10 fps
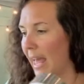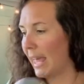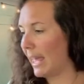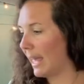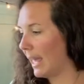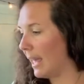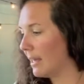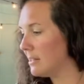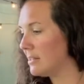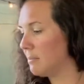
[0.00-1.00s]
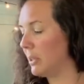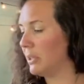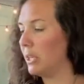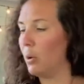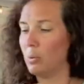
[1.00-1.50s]
And the
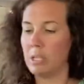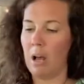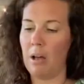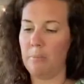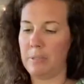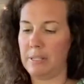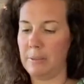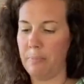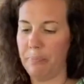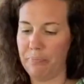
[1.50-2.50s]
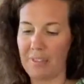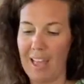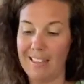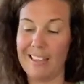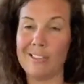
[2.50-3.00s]
milky oat tops.
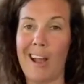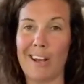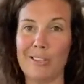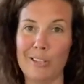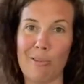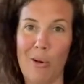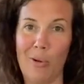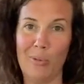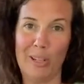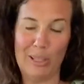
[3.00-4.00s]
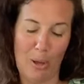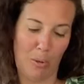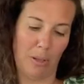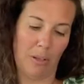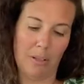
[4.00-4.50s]
These are actually grown
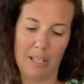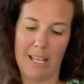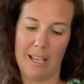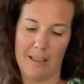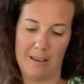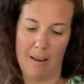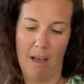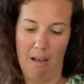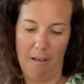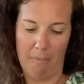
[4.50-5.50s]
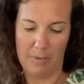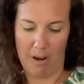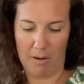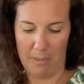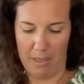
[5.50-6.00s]
local in
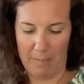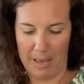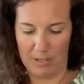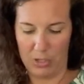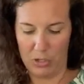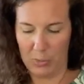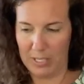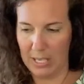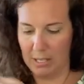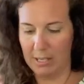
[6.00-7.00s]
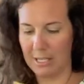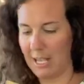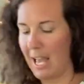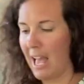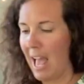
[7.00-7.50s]
Dartmouth, Massachusetts.
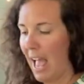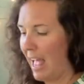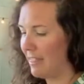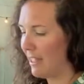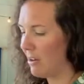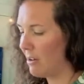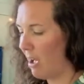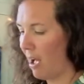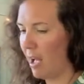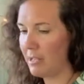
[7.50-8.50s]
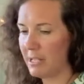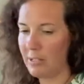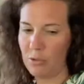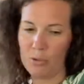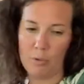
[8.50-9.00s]
And they're not
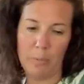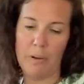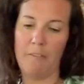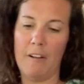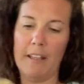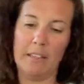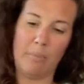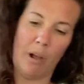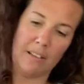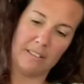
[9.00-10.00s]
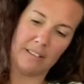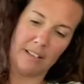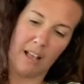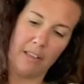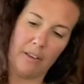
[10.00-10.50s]
super finely processed
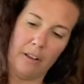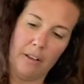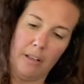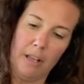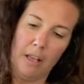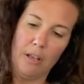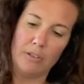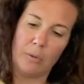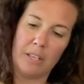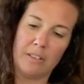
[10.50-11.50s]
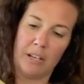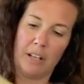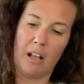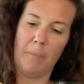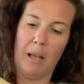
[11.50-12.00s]
either. So these are gonna
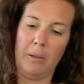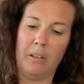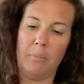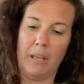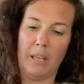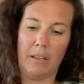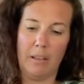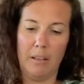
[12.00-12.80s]
come out in a big